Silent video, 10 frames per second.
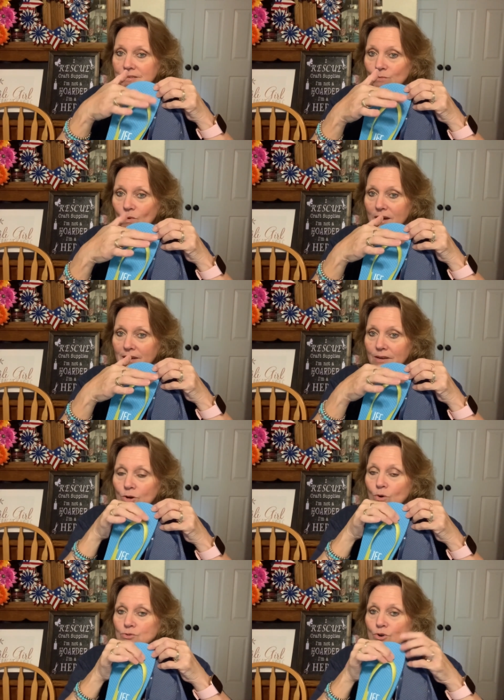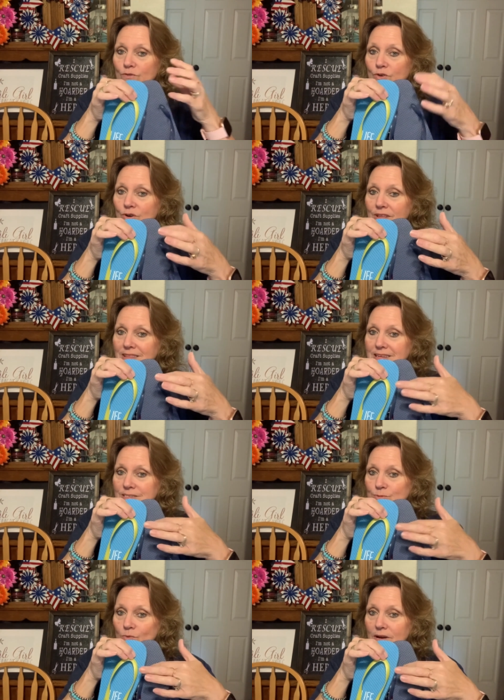one goes over
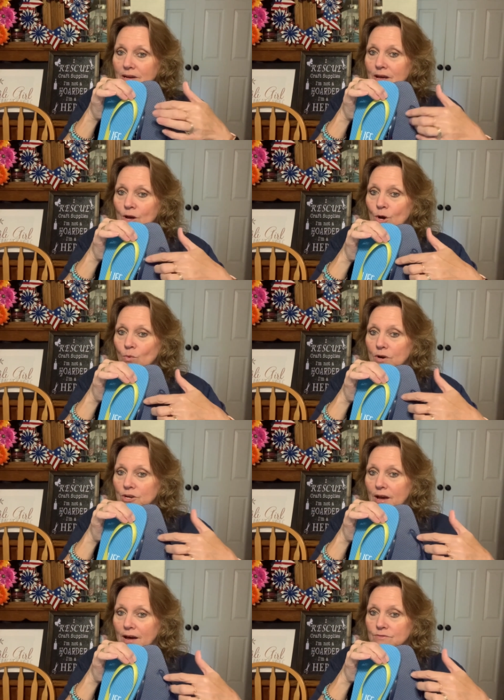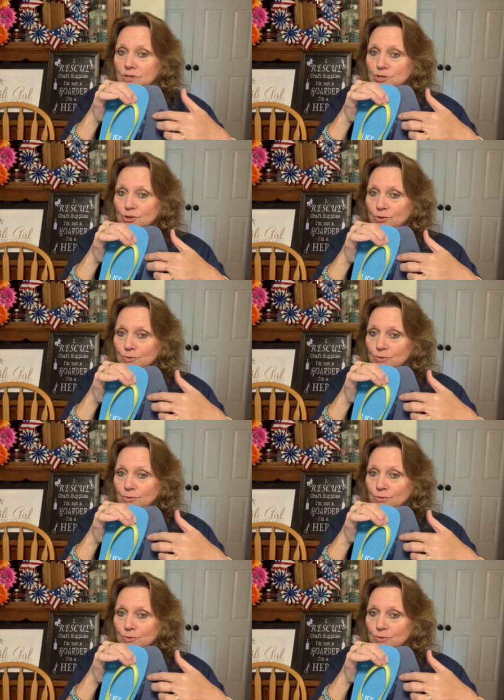this one when you have the two.